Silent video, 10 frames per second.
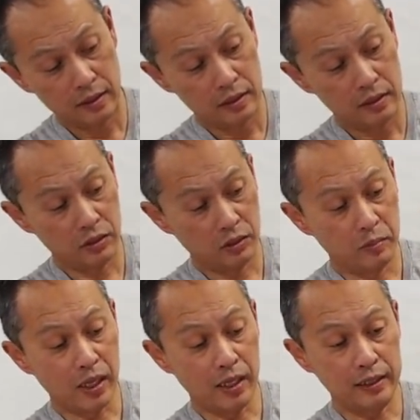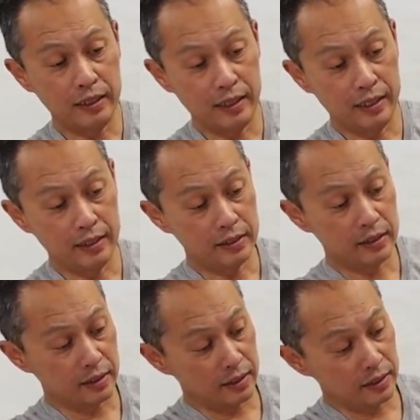So the body
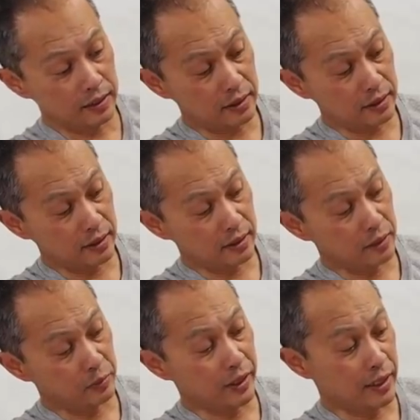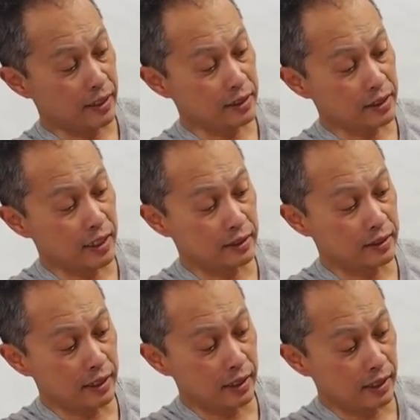is is pretty nice. It's not
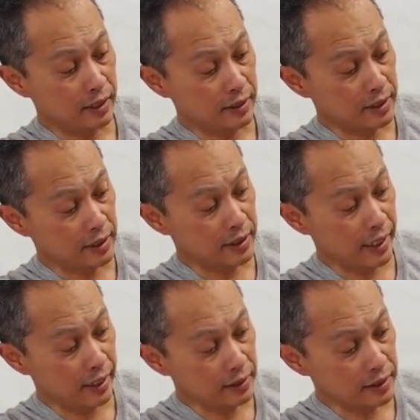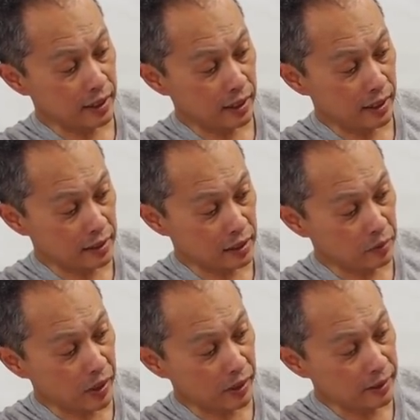uh, it's not scale. It's not a licensed
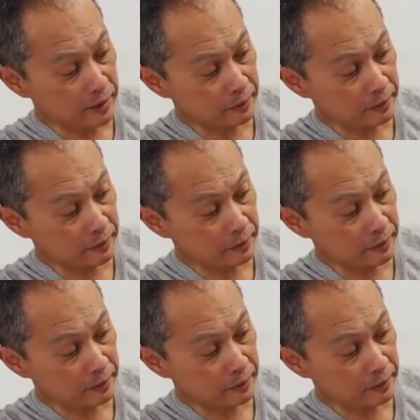body.